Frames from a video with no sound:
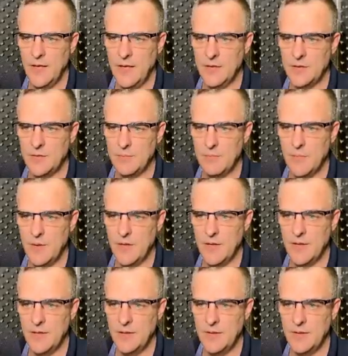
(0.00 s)
at
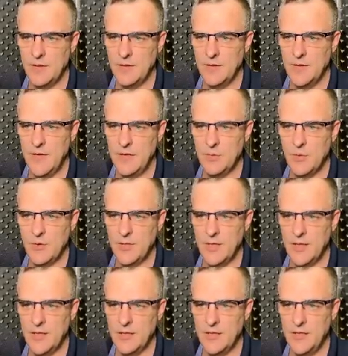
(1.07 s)
my network
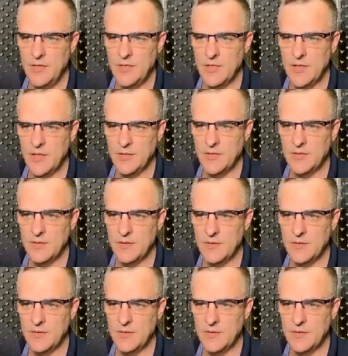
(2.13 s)
and internet,